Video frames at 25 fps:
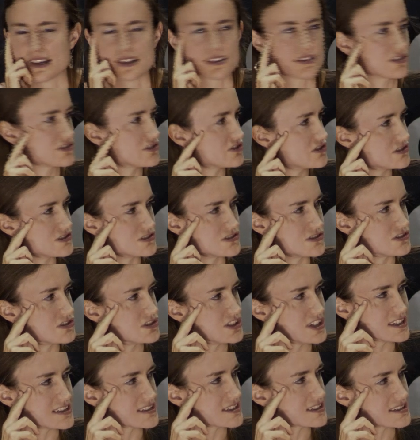Like,
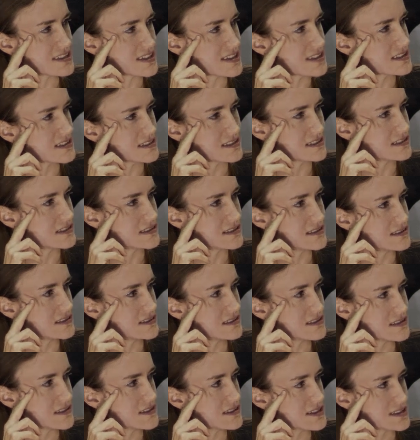Jesus isn't
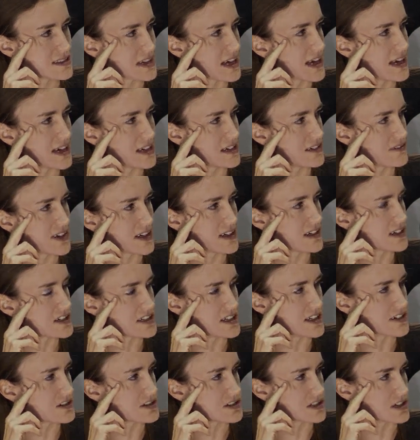scared of
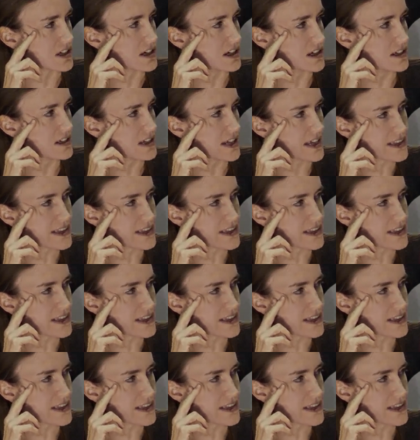English literature.